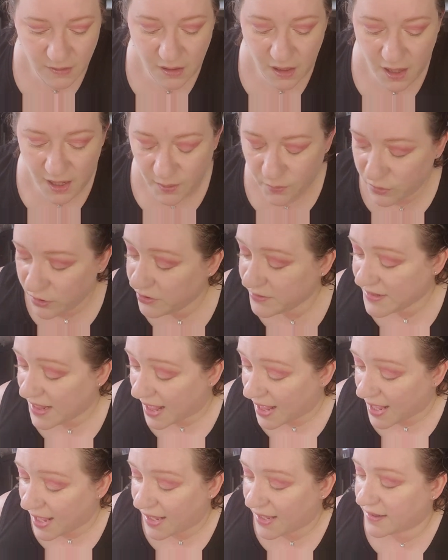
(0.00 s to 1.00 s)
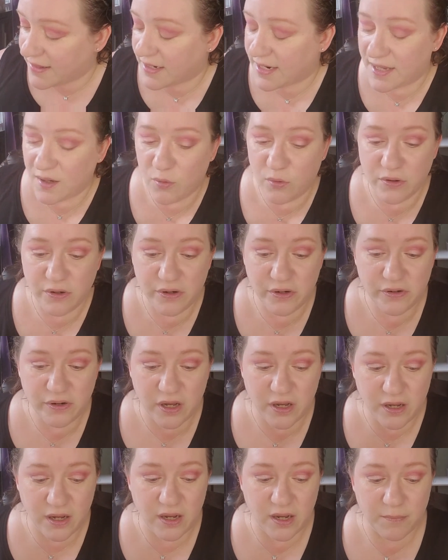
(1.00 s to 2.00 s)
I ordered that, and then I ordered
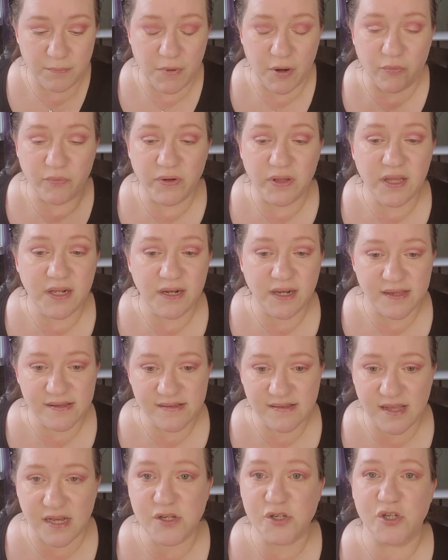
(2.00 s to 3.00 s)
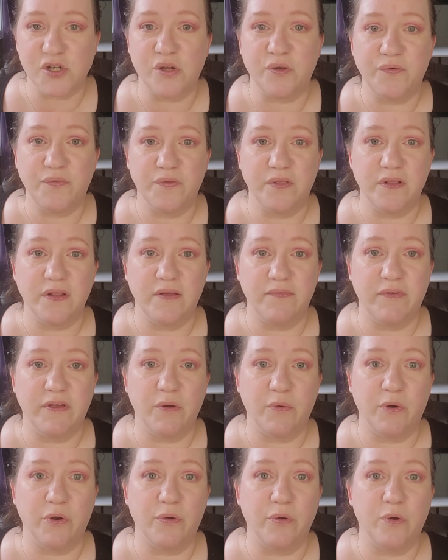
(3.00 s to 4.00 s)
um, a really nice sectional for the
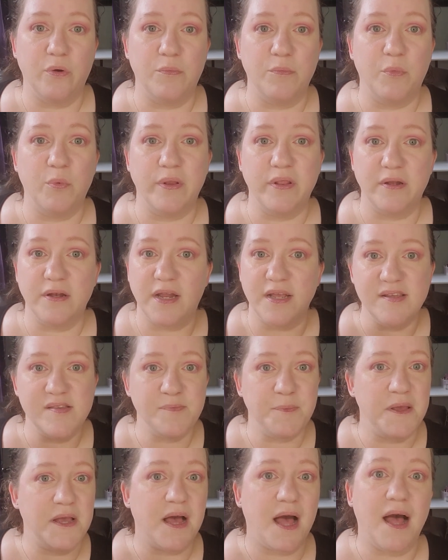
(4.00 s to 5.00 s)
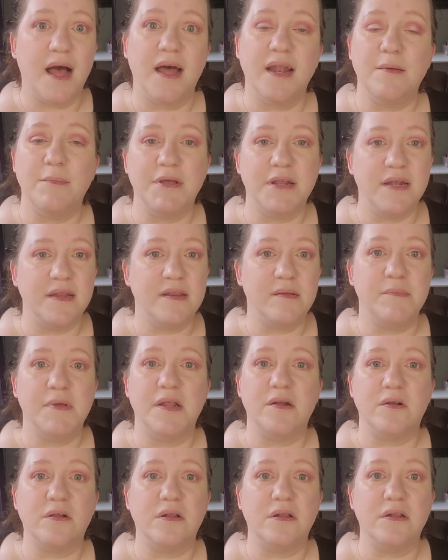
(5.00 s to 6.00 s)
living room with a nice big ottoman in the
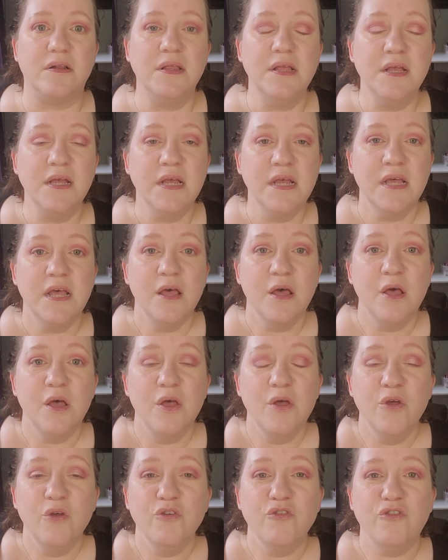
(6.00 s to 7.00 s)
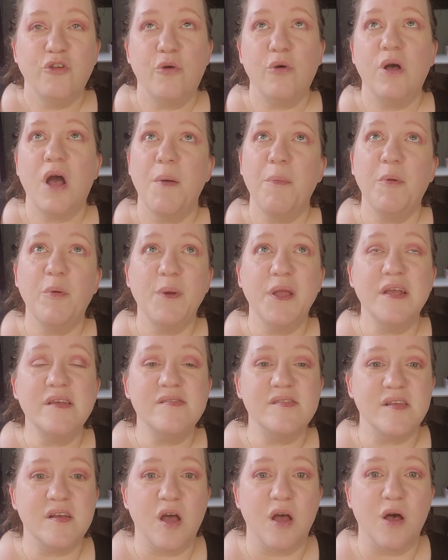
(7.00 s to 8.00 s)
middle. So a couple
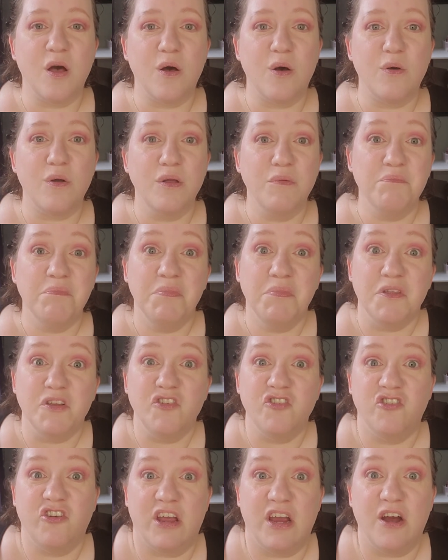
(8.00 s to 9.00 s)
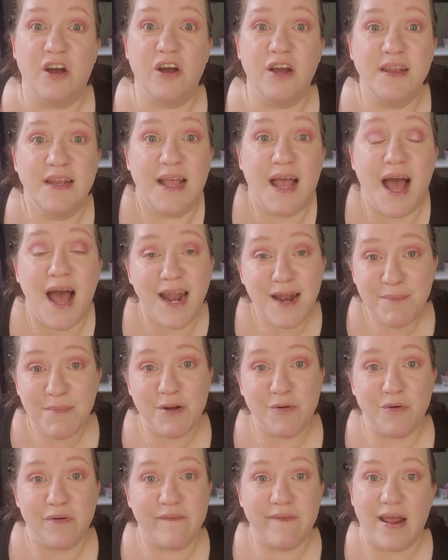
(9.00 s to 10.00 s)
weeks ago, the chair and the
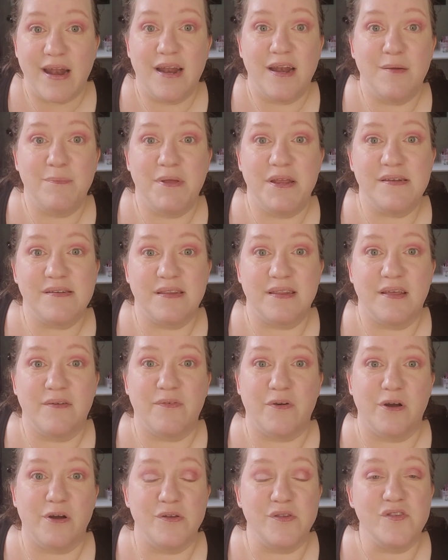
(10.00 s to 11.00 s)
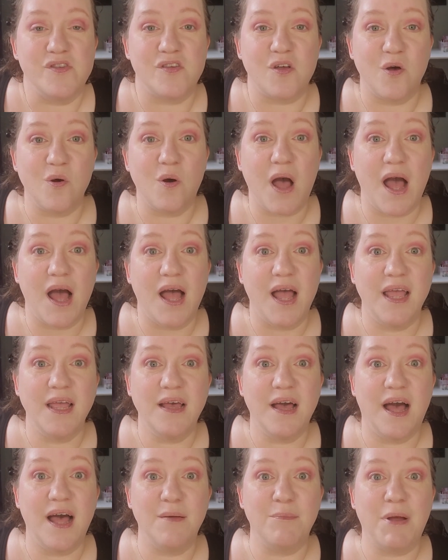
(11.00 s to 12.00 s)
ottoman were ready to be delivered. So I
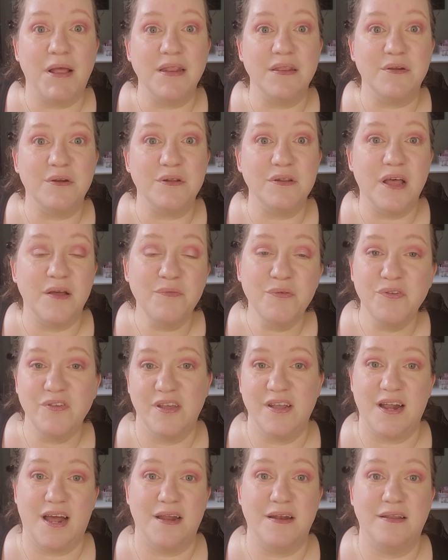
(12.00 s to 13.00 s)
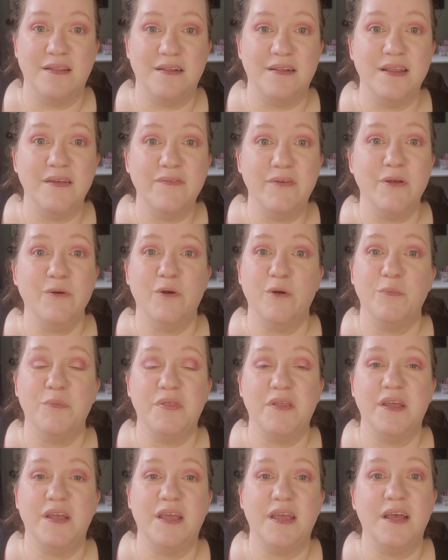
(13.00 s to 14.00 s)
got my little love seat out of the living room
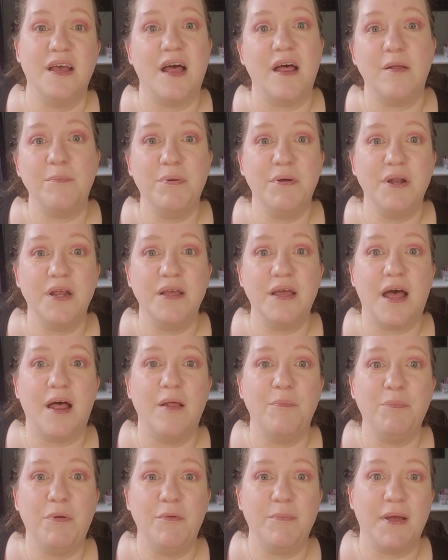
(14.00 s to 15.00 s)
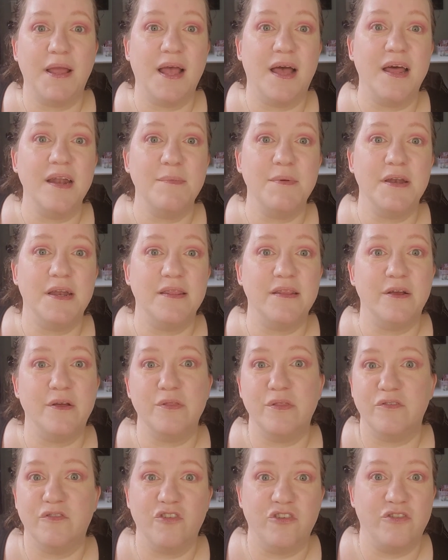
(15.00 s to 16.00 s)
thinking I'll put it, I'll put my ottoman in there.
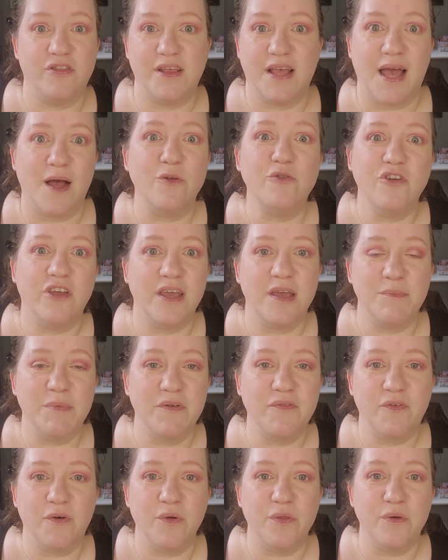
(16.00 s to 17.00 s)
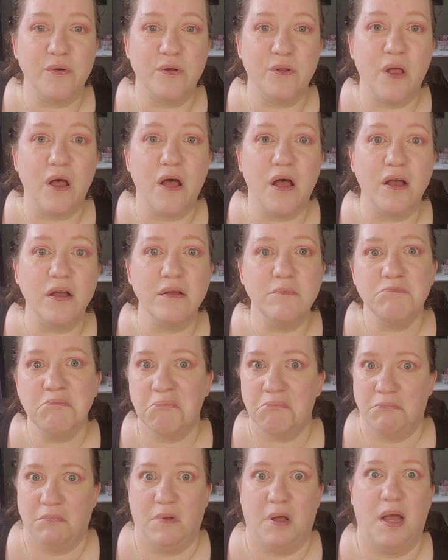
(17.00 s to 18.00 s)
The, the couch can't be further along.
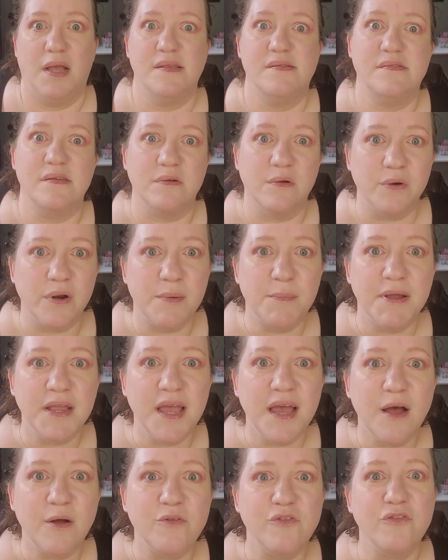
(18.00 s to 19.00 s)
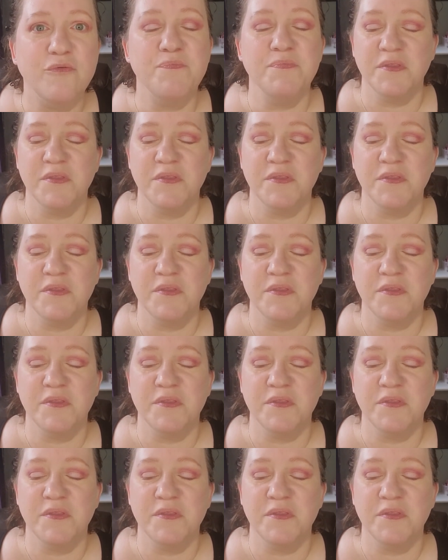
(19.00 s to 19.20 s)
I still don't have my couch.